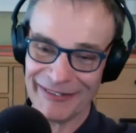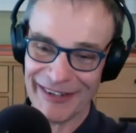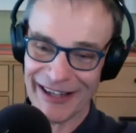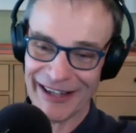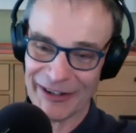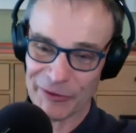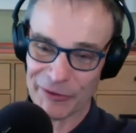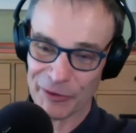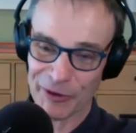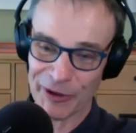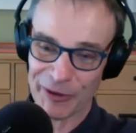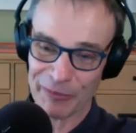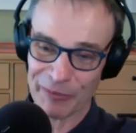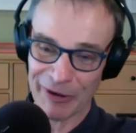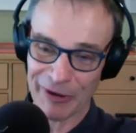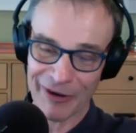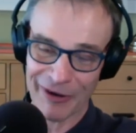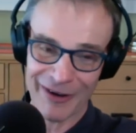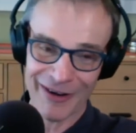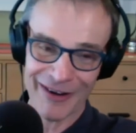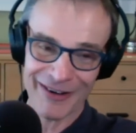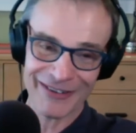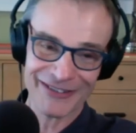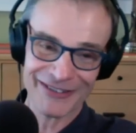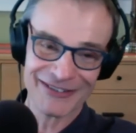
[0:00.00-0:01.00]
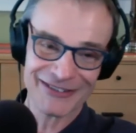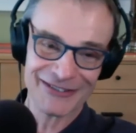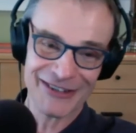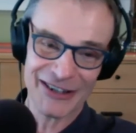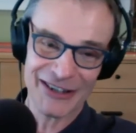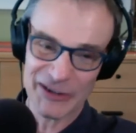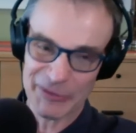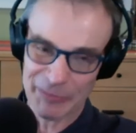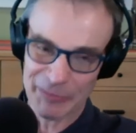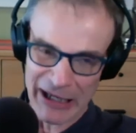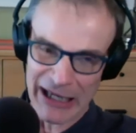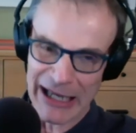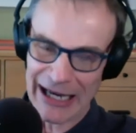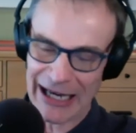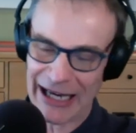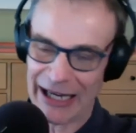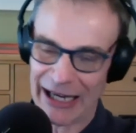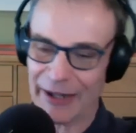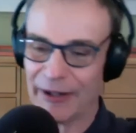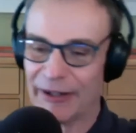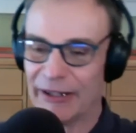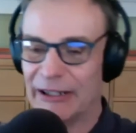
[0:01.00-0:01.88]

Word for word: That's where it belongs on spaghetti.